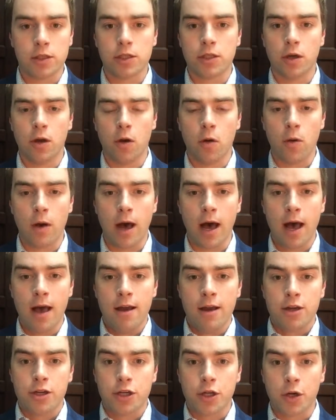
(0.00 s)
So
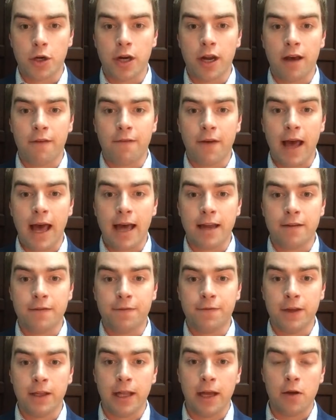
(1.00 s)
sure enough, I had to
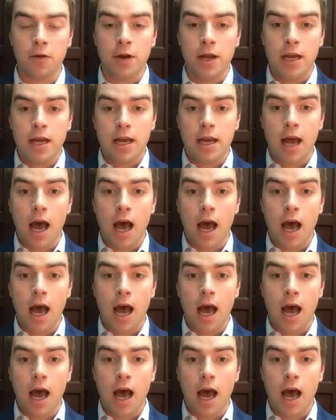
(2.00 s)
fill out